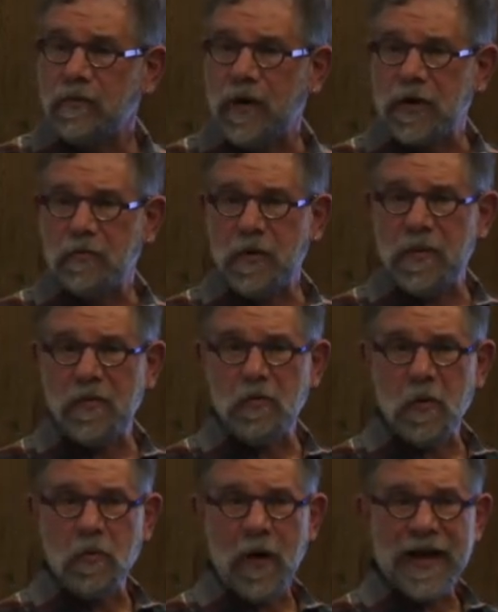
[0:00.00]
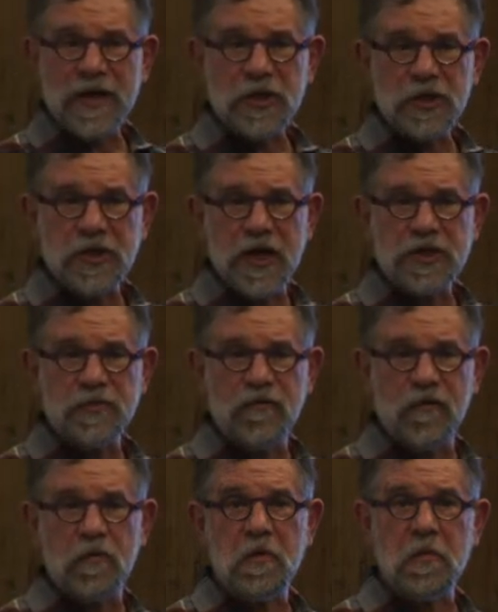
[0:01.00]
Right? Remember, we're writing the test
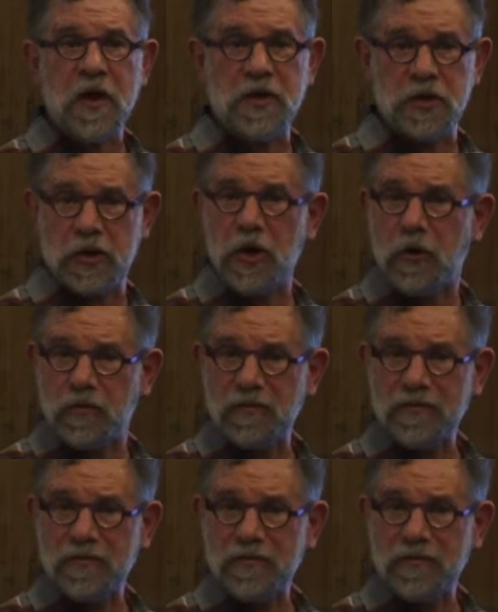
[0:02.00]
before we're writing the code.